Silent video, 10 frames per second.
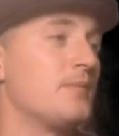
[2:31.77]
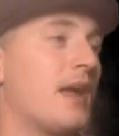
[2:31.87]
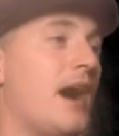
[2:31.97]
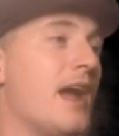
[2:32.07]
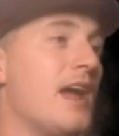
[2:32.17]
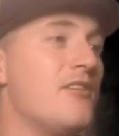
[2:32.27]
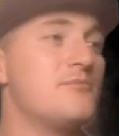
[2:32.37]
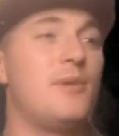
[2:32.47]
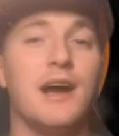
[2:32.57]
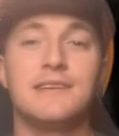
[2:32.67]
I have
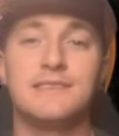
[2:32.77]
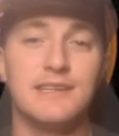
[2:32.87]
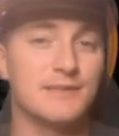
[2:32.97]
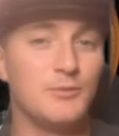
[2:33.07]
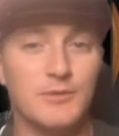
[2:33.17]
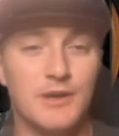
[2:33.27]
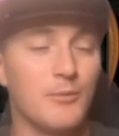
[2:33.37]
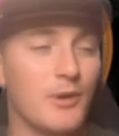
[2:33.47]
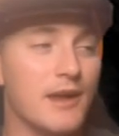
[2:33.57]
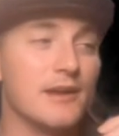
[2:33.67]
my six pulled
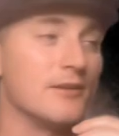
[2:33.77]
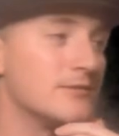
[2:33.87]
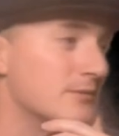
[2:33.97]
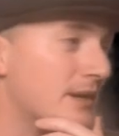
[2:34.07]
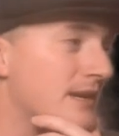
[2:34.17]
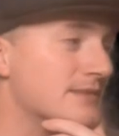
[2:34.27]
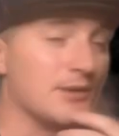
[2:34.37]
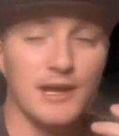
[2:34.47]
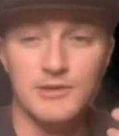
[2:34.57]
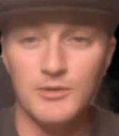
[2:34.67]
up right here. Okay,
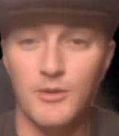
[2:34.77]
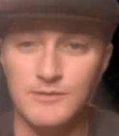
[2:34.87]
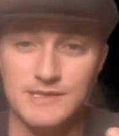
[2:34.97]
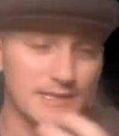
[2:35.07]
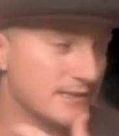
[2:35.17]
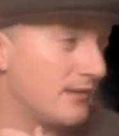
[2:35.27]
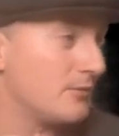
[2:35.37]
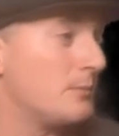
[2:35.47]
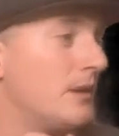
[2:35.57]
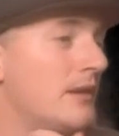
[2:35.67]
so I do own six of
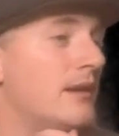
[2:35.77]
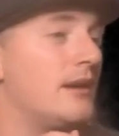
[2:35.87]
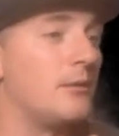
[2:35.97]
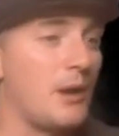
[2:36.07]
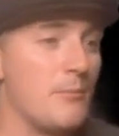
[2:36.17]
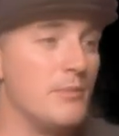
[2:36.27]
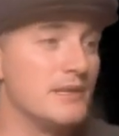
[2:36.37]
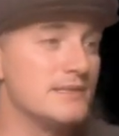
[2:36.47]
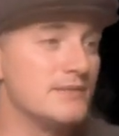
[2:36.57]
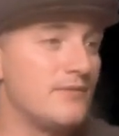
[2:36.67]
them. Um, I
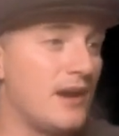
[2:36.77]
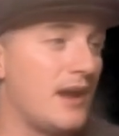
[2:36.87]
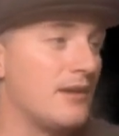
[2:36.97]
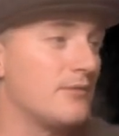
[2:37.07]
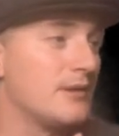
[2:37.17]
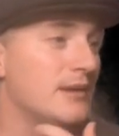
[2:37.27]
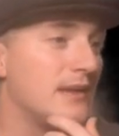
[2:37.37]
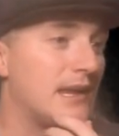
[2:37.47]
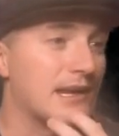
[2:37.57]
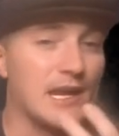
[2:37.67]
minted five
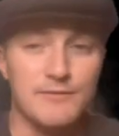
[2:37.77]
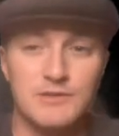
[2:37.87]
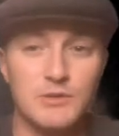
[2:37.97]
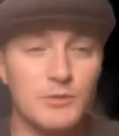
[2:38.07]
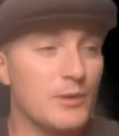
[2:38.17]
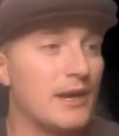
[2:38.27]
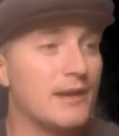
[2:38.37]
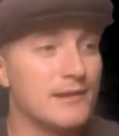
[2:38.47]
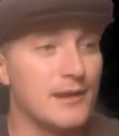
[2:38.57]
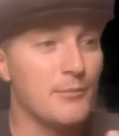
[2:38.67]
and I gave two
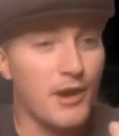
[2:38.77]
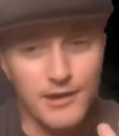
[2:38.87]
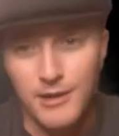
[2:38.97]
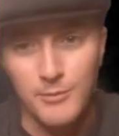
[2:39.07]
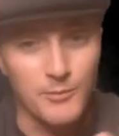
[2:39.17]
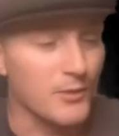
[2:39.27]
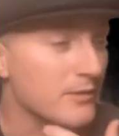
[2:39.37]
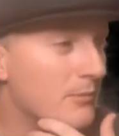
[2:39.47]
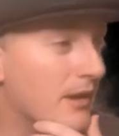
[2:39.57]
away and I bought a couple more.